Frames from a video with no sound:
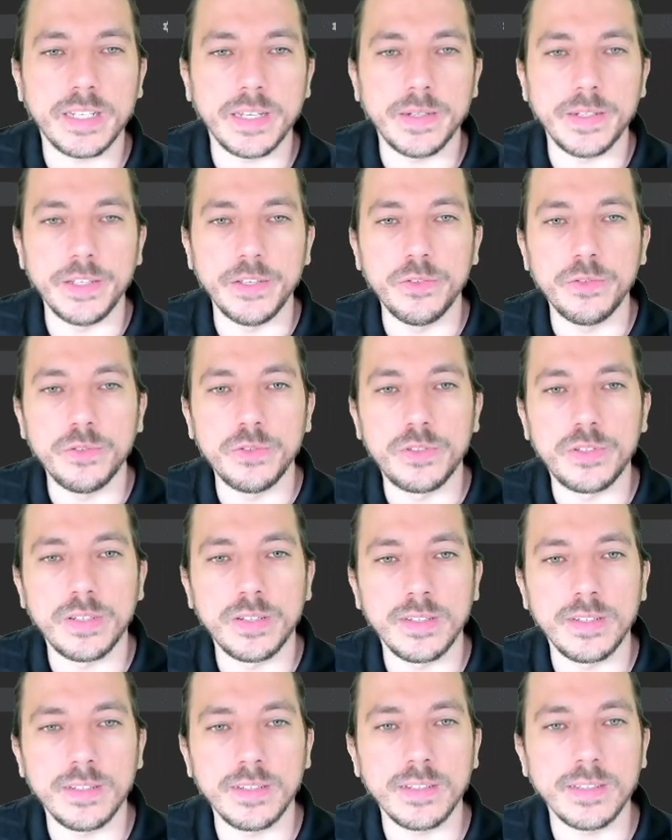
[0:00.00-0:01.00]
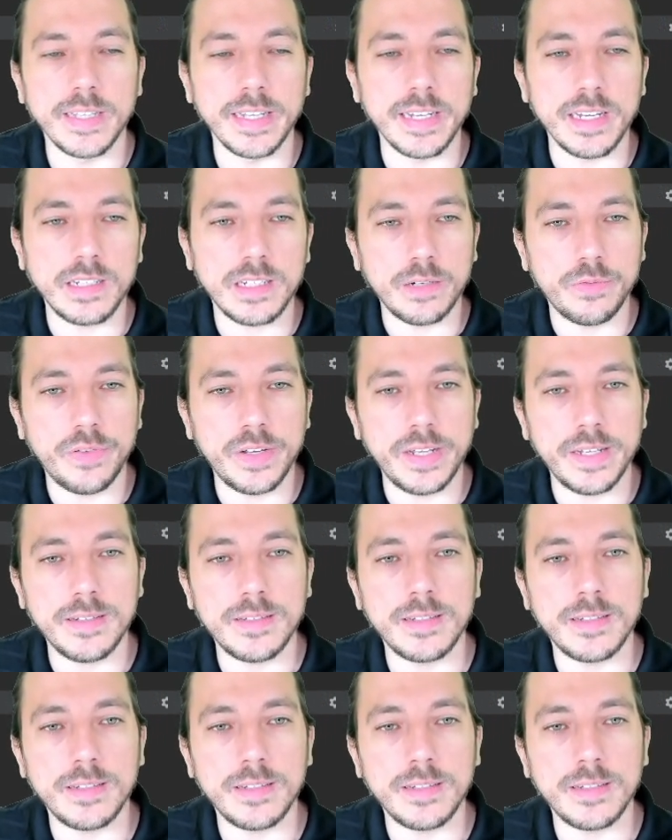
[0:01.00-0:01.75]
use the interface.